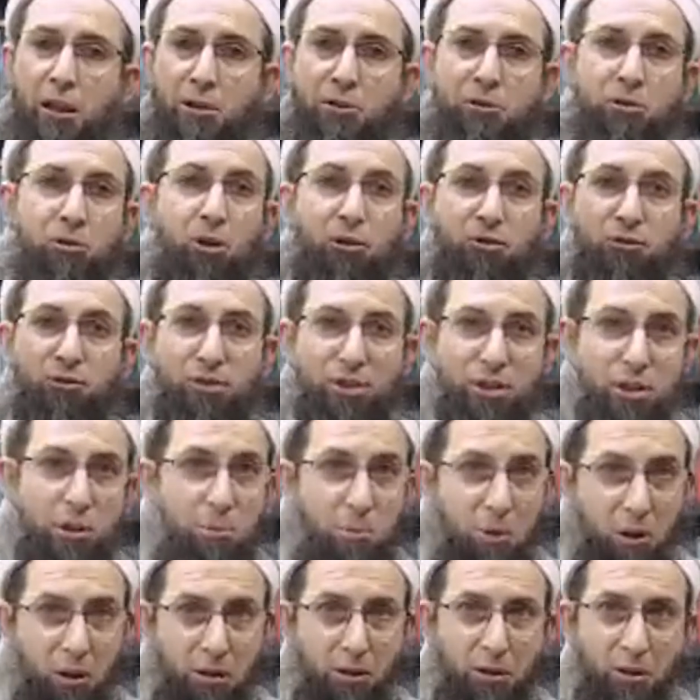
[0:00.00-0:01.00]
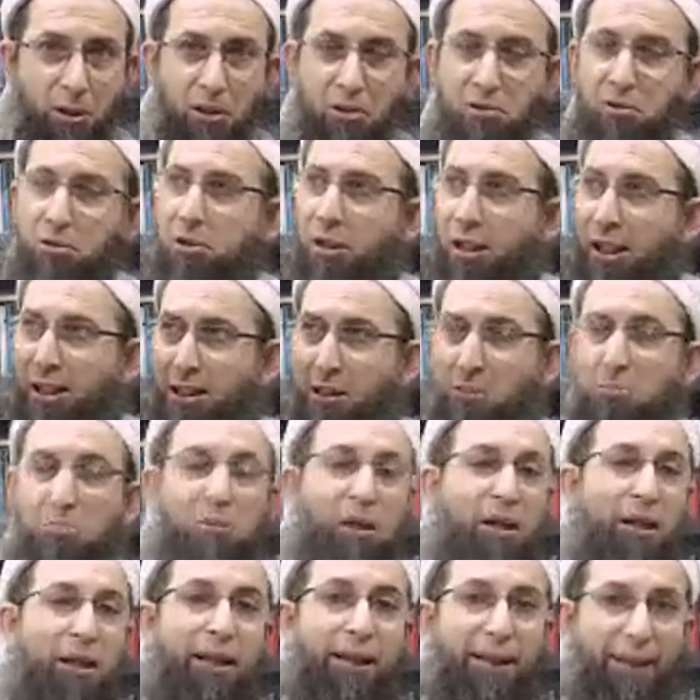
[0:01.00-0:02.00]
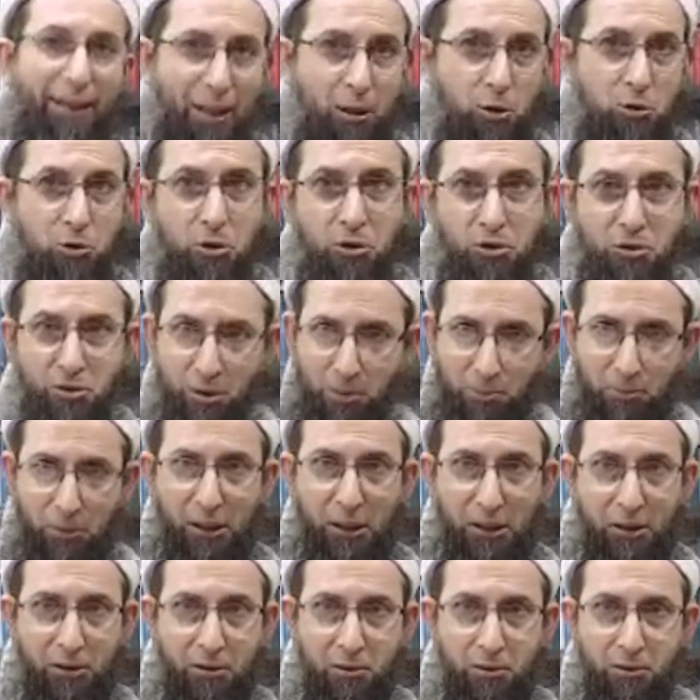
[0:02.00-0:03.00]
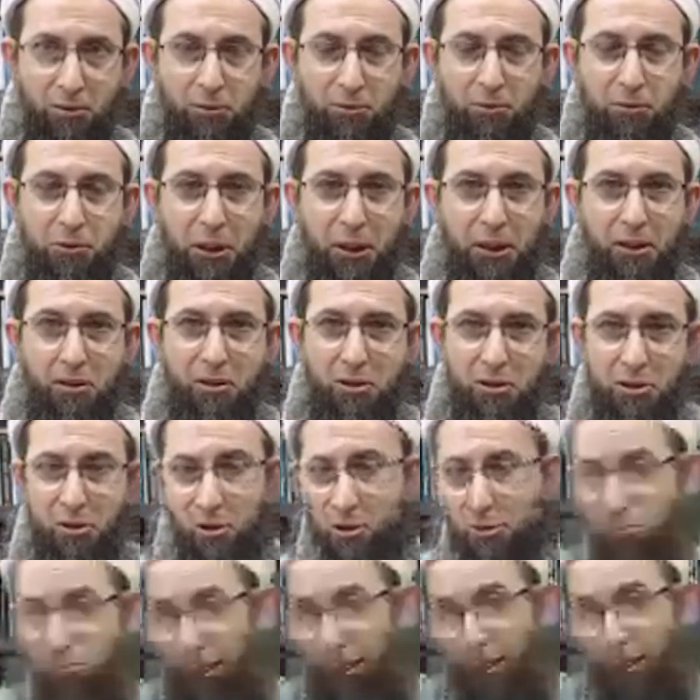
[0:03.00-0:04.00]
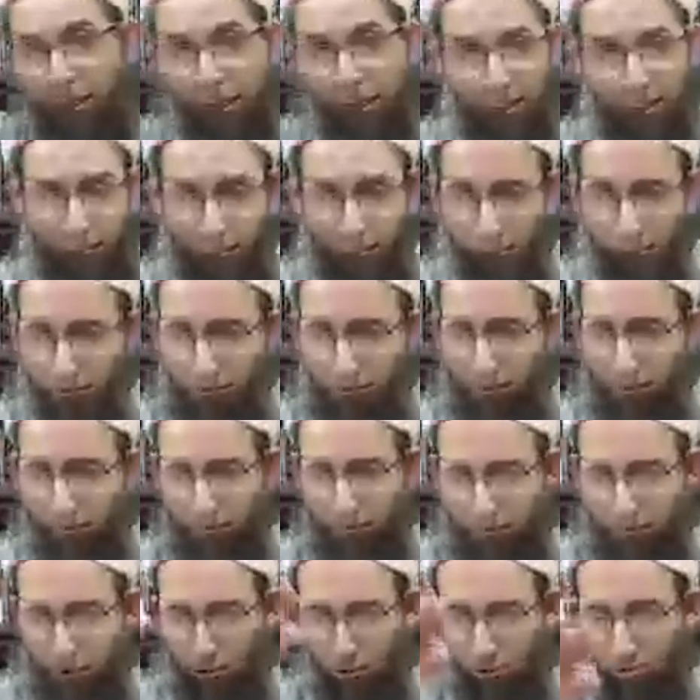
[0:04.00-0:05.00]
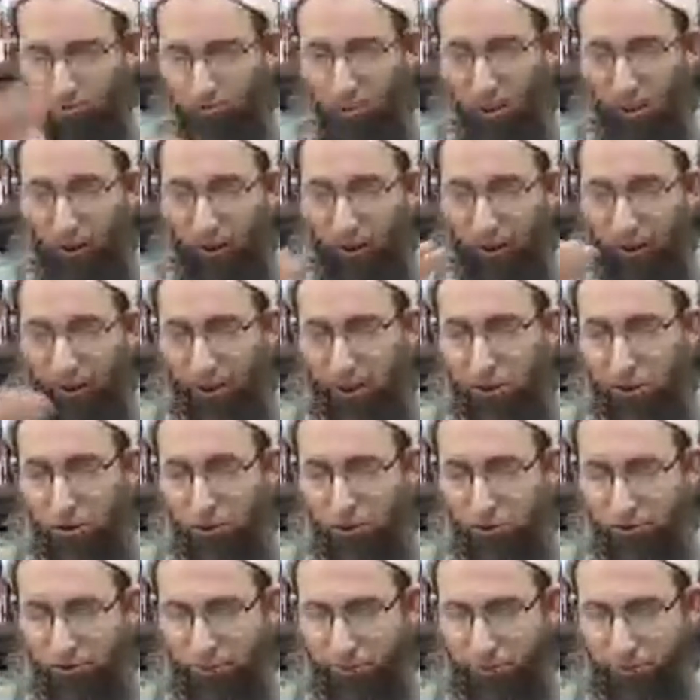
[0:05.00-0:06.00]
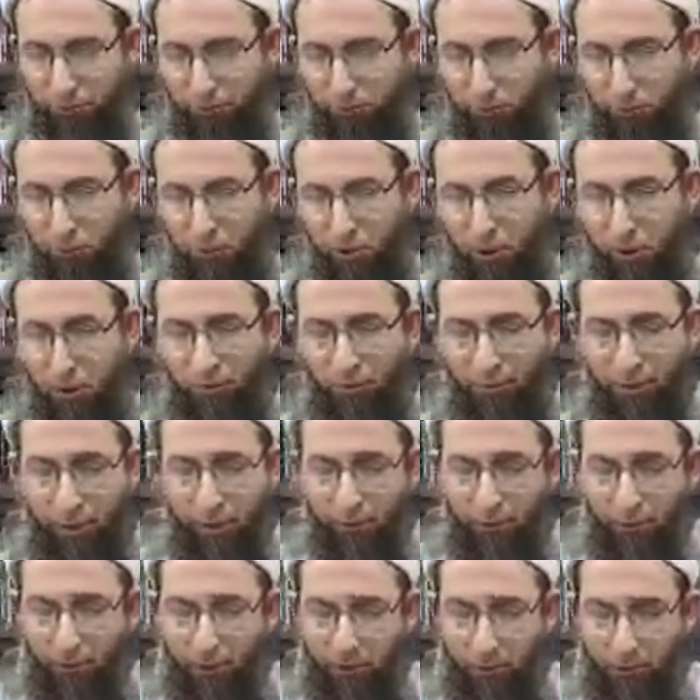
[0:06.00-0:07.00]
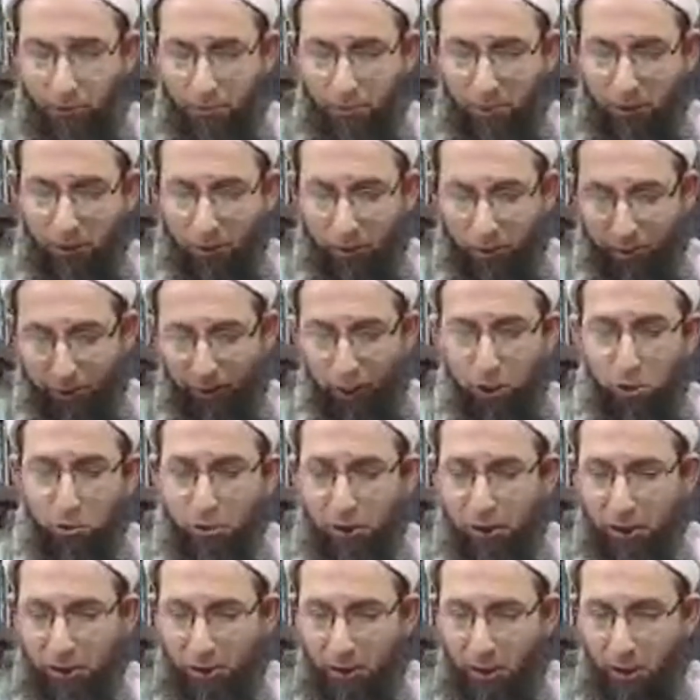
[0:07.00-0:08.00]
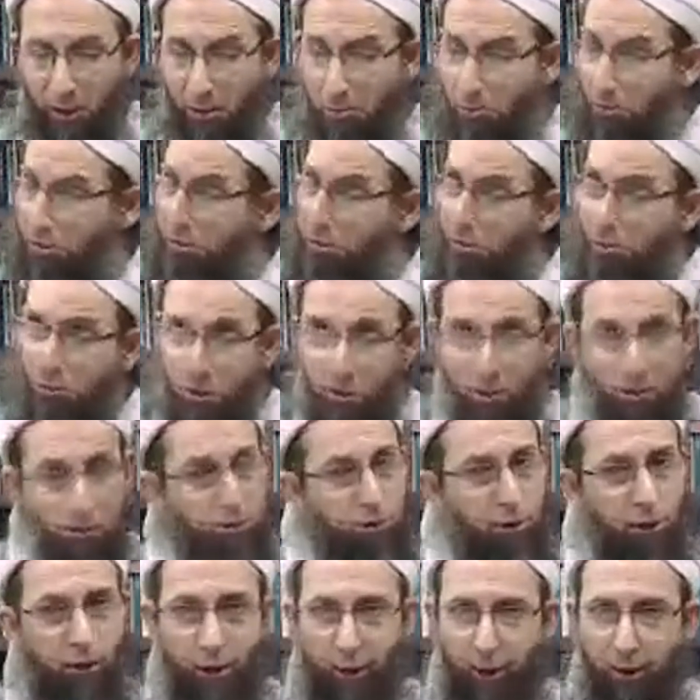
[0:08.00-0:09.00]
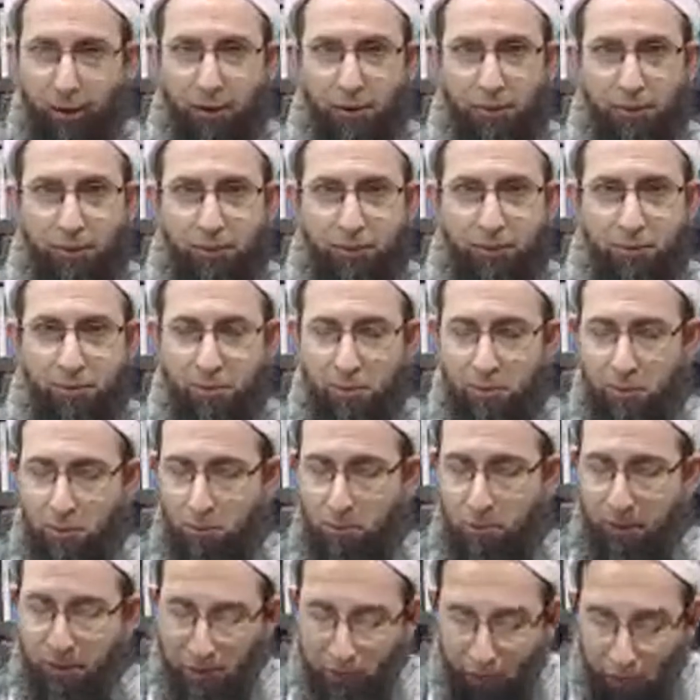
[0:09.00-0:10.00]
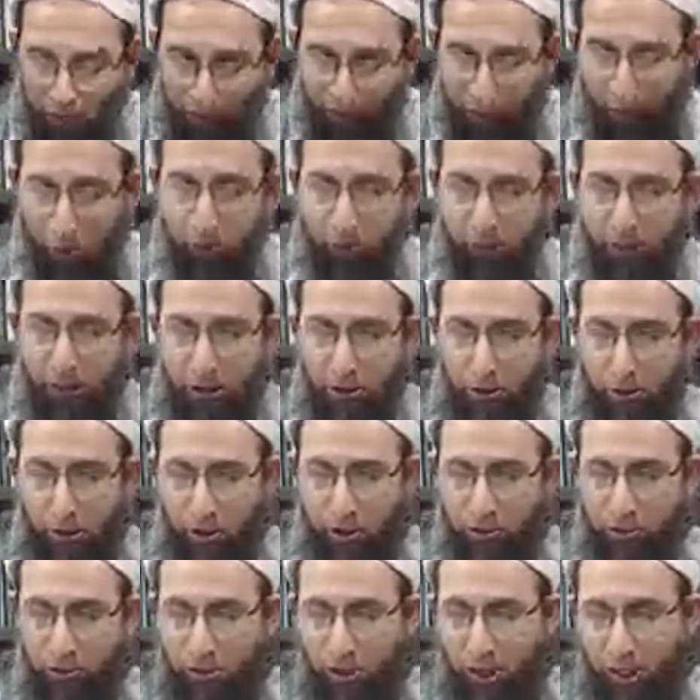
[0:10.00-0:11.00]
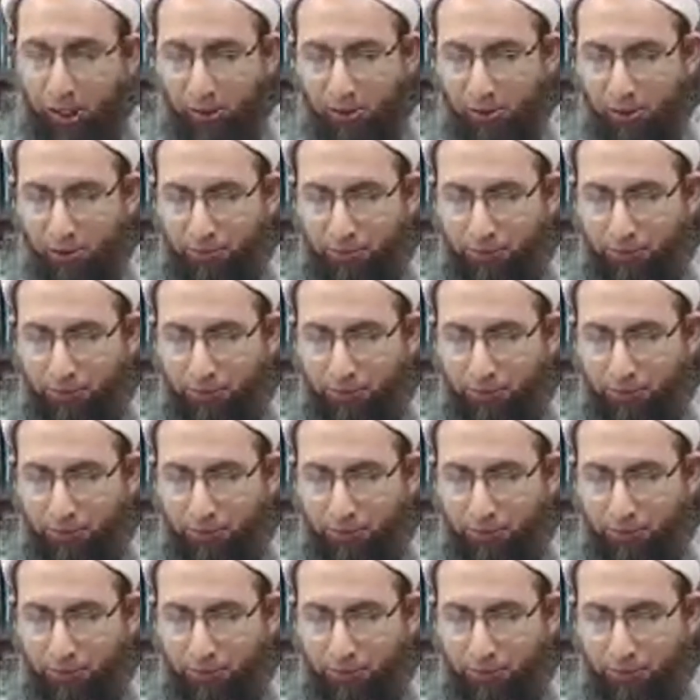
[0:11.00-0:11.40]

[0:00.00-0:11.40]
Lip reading: not visible. It's hidden by cloud or something, right? It's hidden by cloud. So if it's ghumma alaykum, if it has been cloudy, but the moon is there, but it's cloudy, you cannot see it,